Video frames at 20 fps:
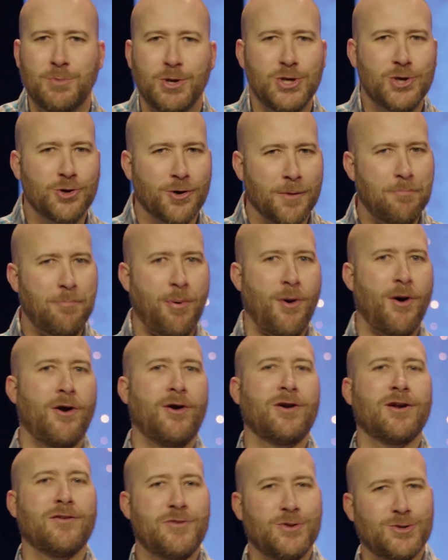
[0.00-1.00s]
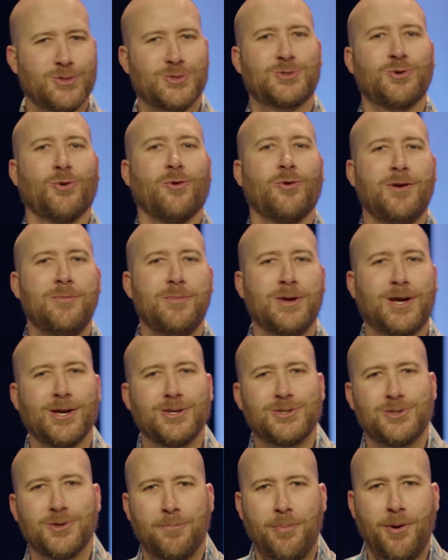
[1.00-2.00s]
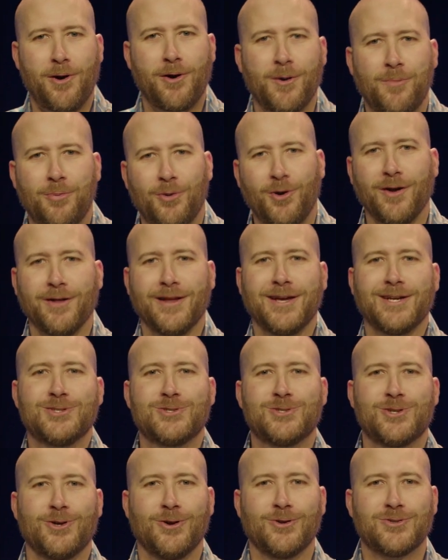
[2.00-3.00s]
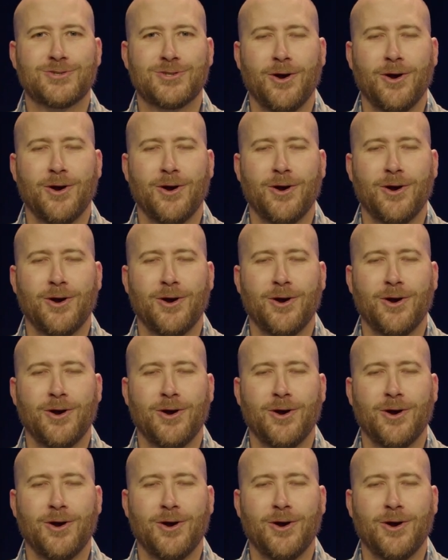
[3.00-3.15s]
but you're a part of their story because you're a part of Prairie Lakes Church.